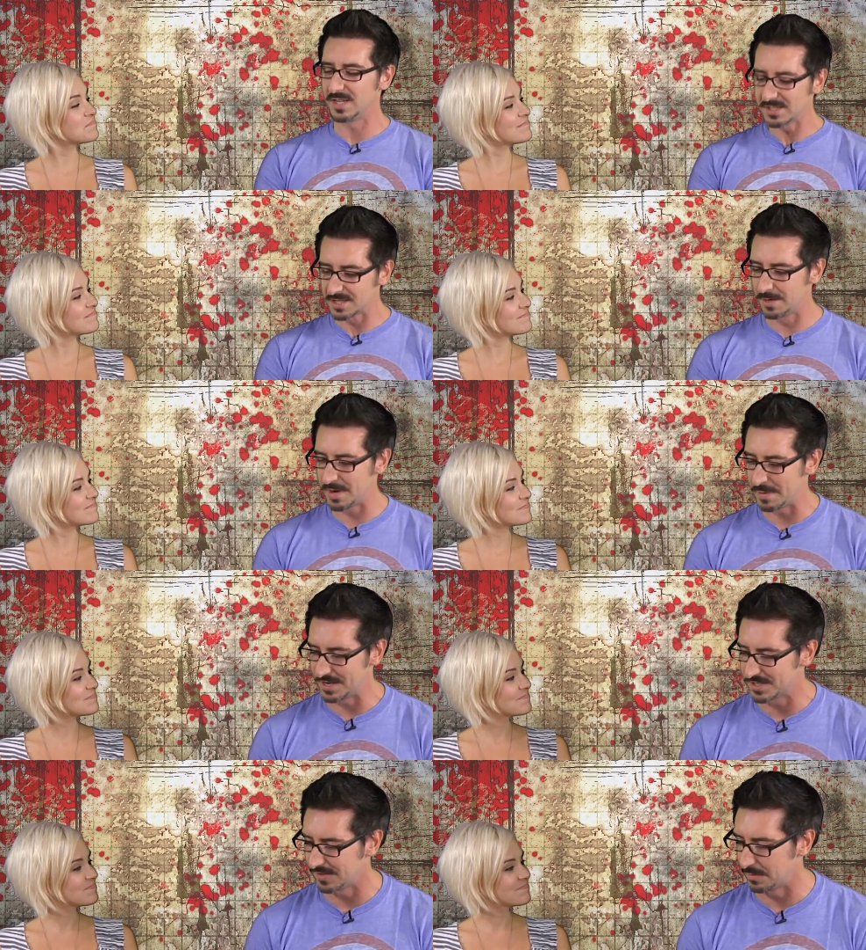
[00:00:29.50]
Speaker 1: tell us a little bit about
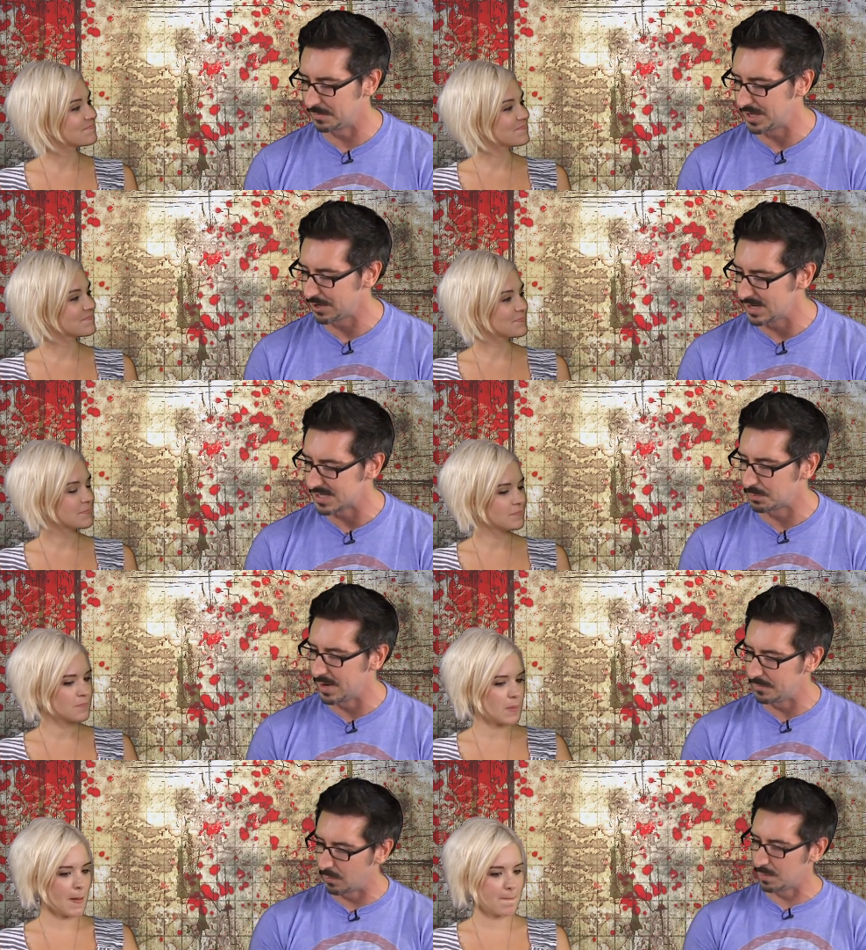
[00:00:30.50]
yourself. I'm curious,
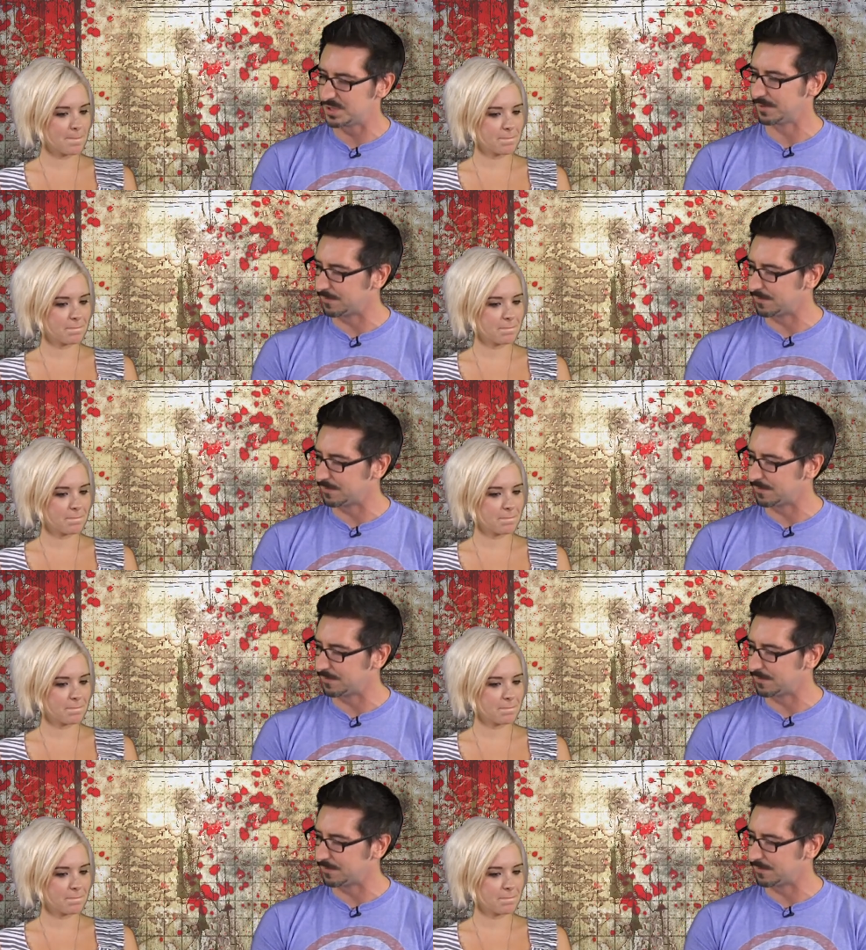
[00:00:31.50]
when what was your